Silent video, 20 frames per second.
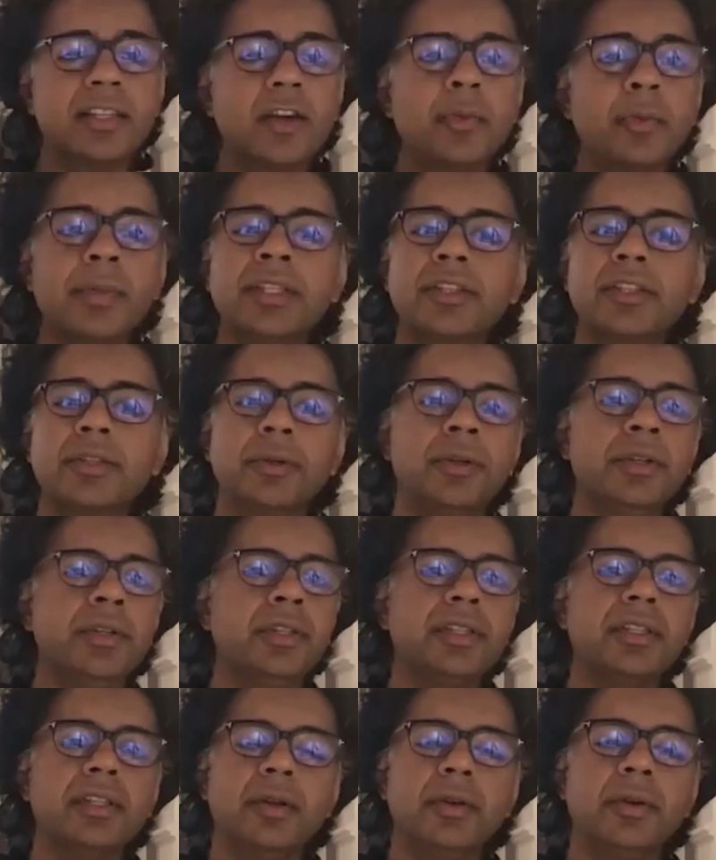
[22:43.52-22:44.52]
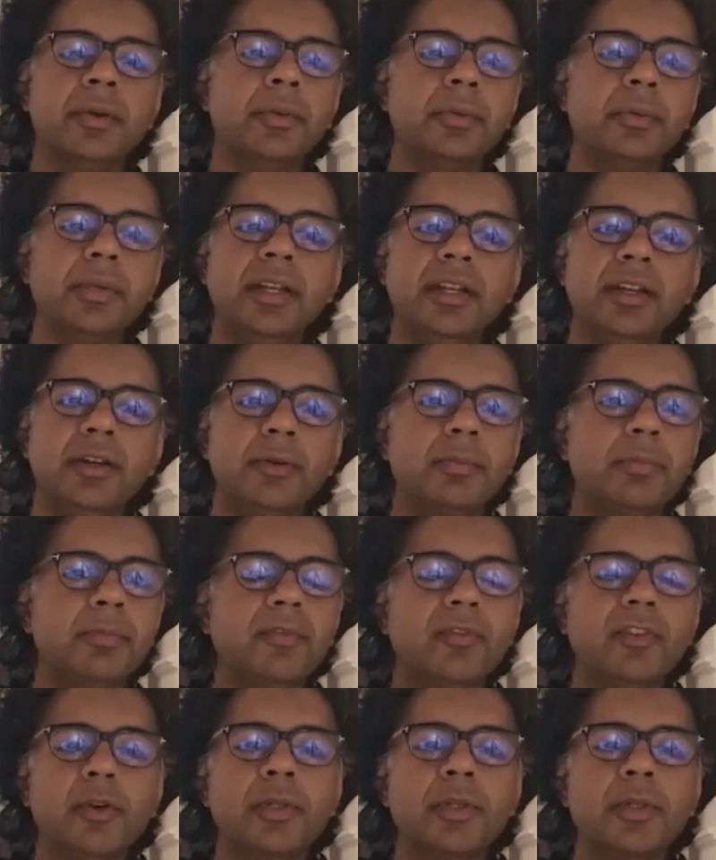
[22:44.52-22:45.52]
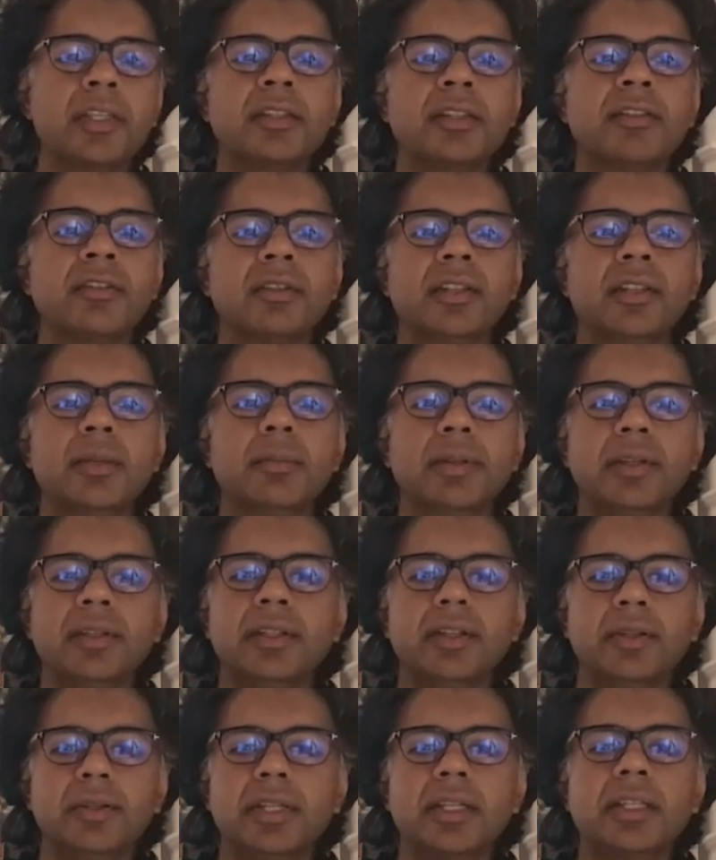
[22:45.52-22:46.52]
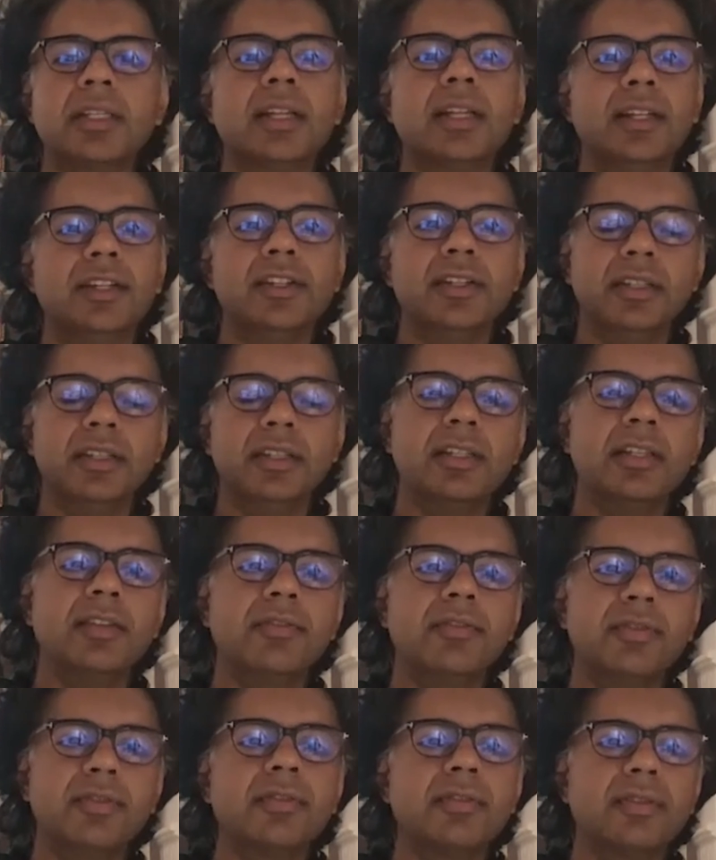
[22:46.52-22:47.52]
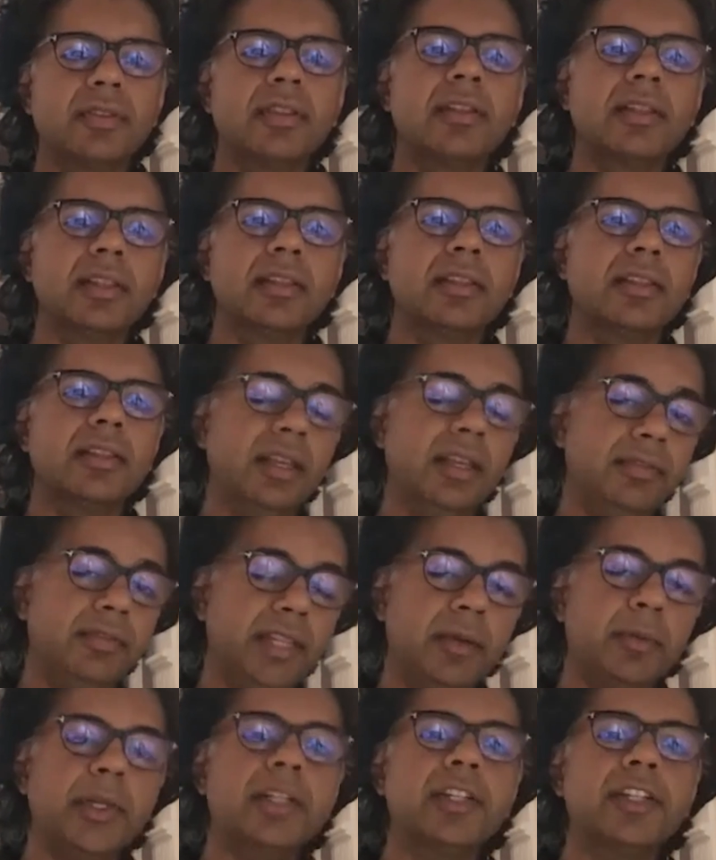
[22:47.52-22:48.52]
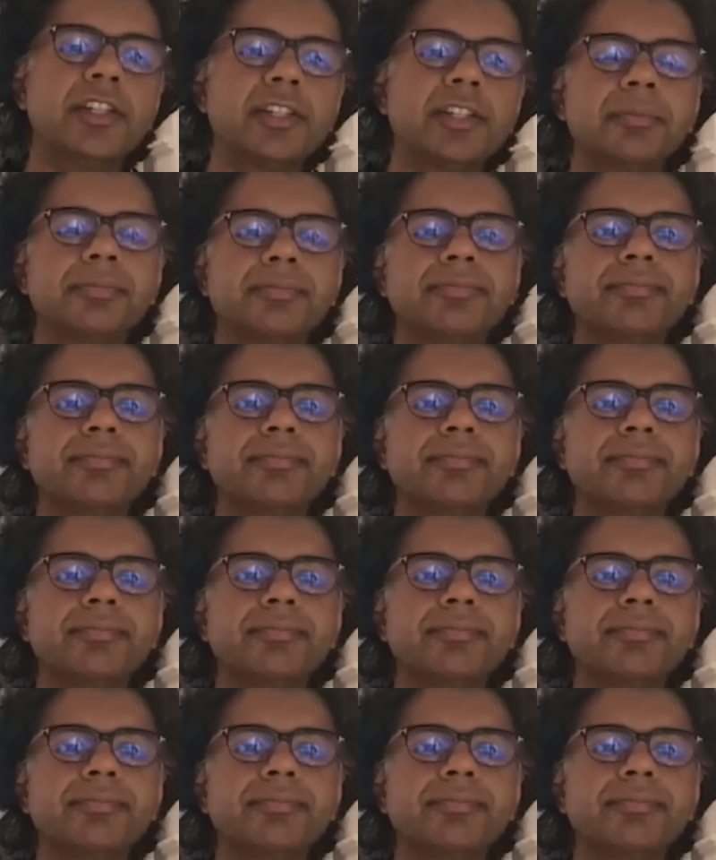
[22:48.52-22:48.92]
open source. So, folks can certainly build those extensions if they wish.